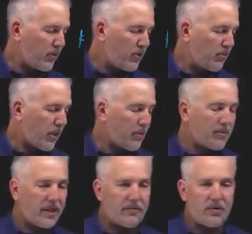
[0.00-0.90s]
You
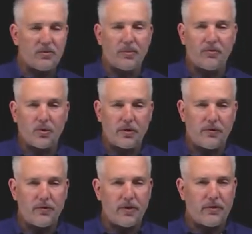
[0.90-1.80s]
probably have used before if
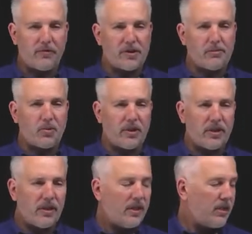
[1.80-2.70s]
you've done freezing point
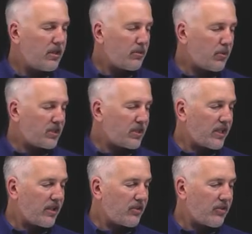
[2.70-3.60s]
depression
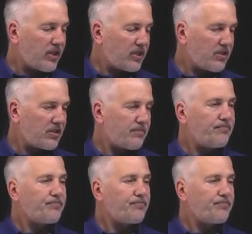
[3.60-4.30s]
calculations.